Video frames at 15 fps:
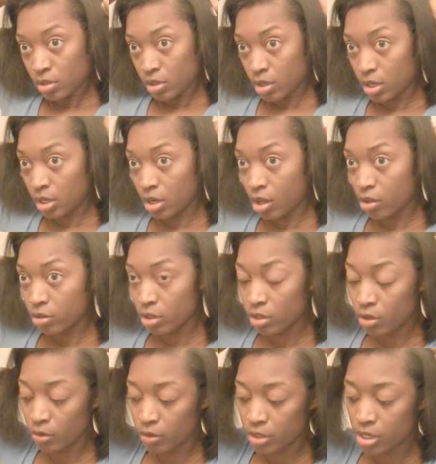and
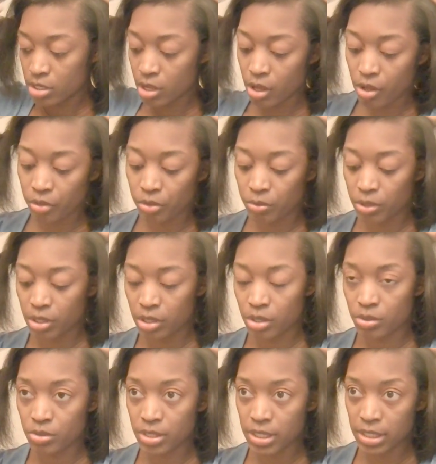it does all 3 of
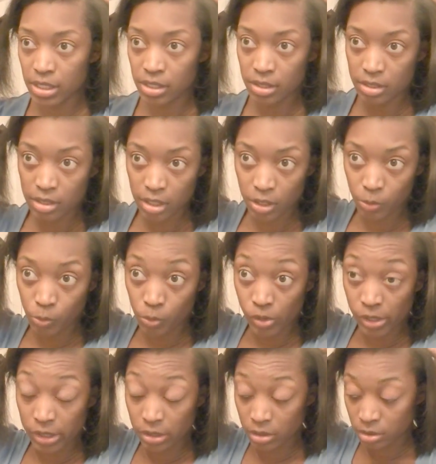those things in
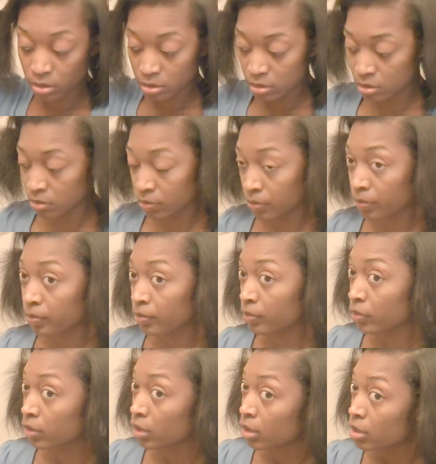one.
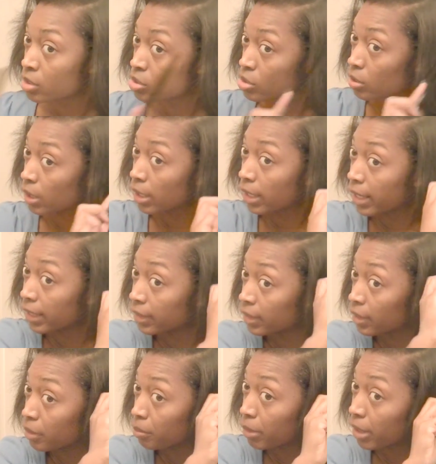So I like
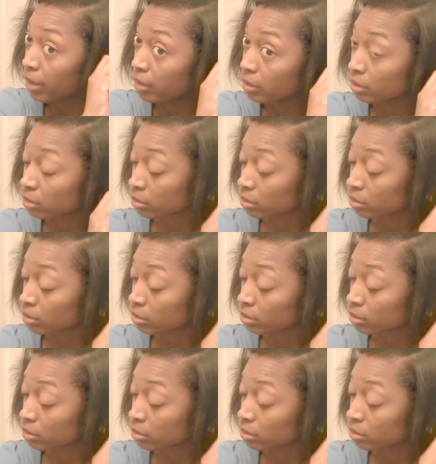that about it.